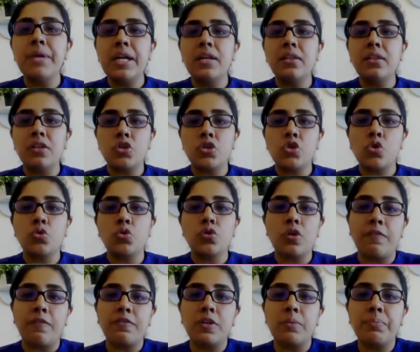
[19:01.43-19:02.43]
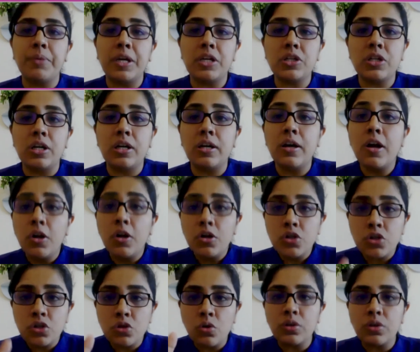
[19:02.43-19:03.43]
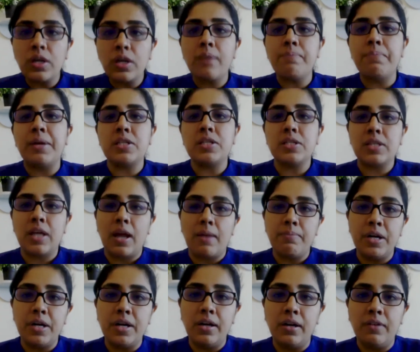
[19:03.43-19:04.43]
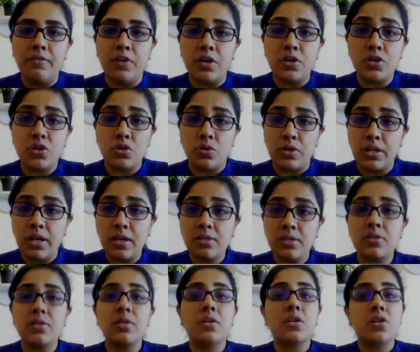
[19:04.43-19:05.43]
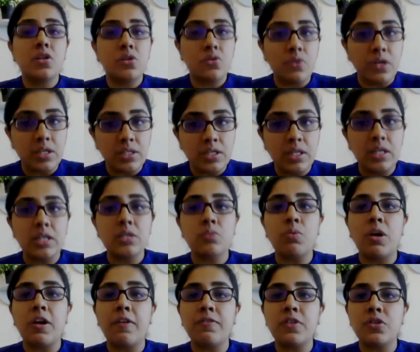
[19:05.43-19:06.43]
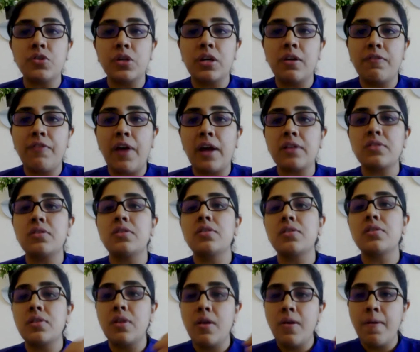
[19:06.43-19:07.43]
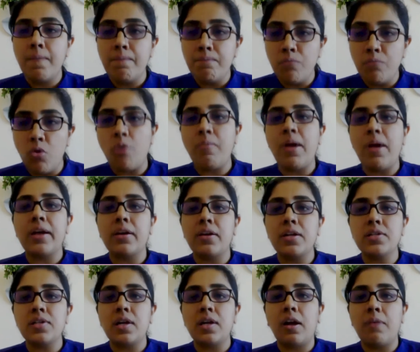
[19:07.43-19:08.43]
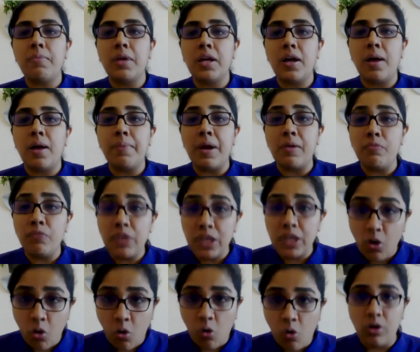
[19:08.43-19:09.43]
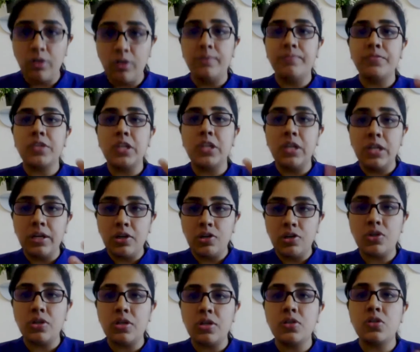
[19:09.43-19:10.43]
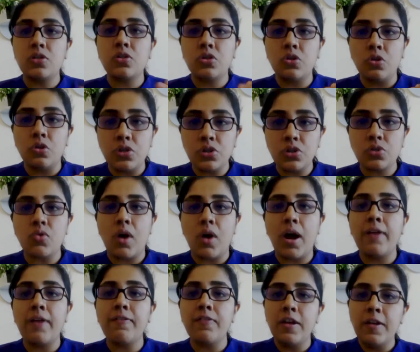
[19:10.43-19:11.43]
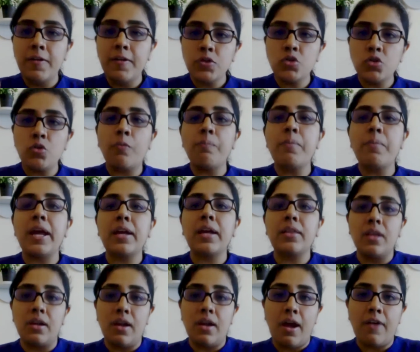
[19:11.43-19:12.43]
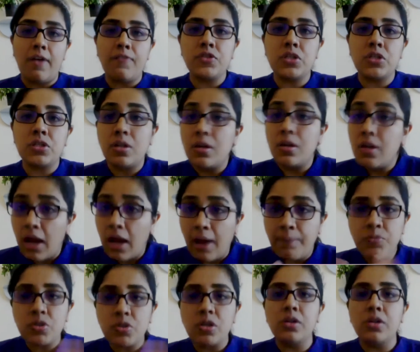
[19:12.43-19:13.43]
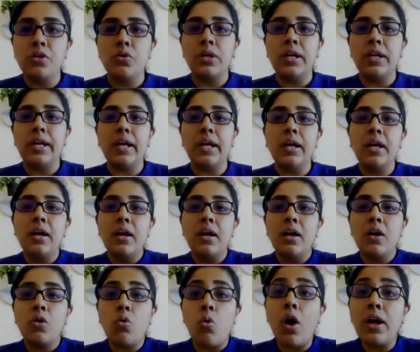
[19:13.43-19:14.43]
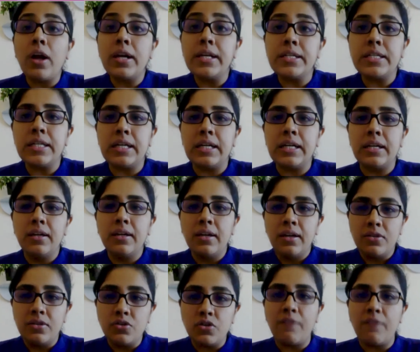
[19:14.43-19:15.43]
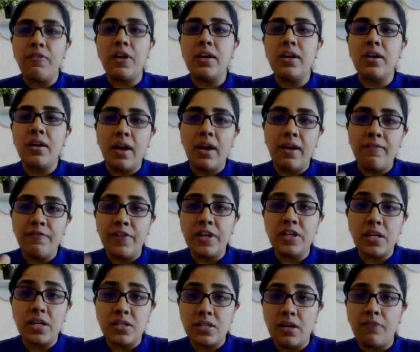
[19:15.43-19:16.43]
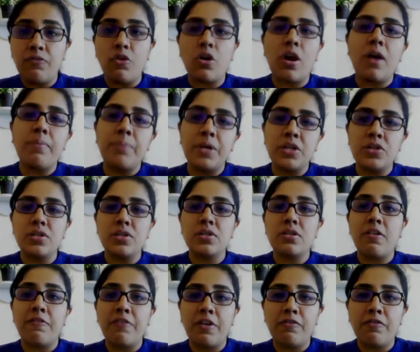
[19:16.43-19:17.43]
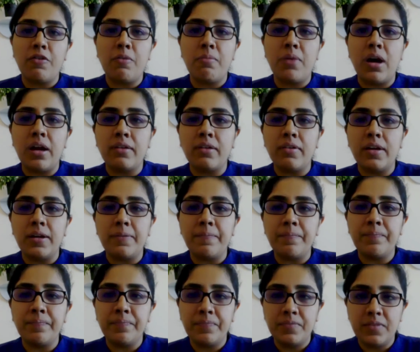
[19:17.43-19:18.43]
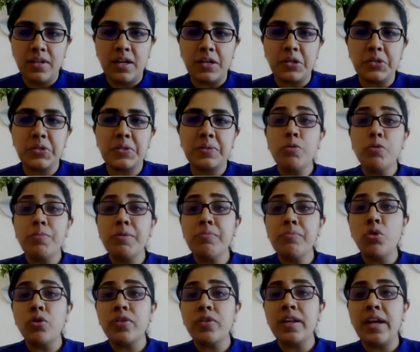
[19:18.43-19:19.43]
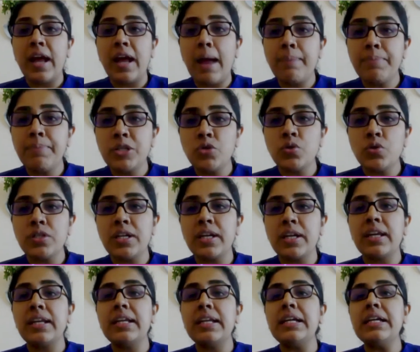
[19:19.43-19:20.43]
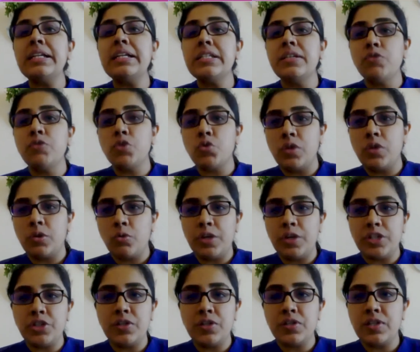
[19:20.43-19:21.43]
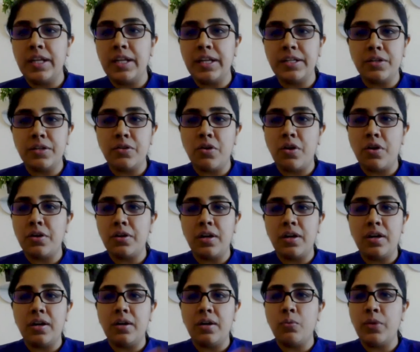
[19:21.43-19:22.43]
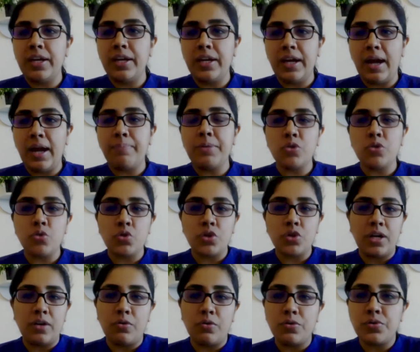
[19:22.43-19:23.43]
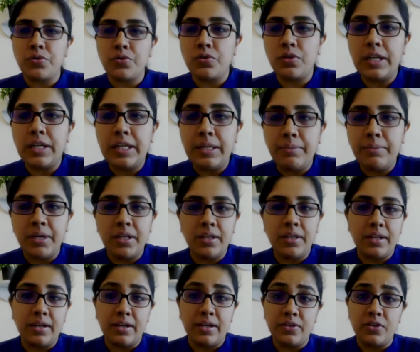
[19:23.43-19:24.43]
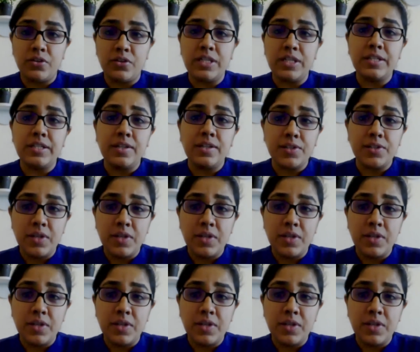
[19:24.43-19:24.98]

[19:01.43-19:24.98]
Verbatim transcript: in the shoes of the patient so that best can be delivered. So yes, stress is one of the trigger factors. More migraines are coming up and we all clinicians should strive to make the lives absolutely quality driven and fantastic for our patients suffering from migraine. Thanks. We're more than happy to take any individual questions later on. Uh, very happy to share also the email and other details,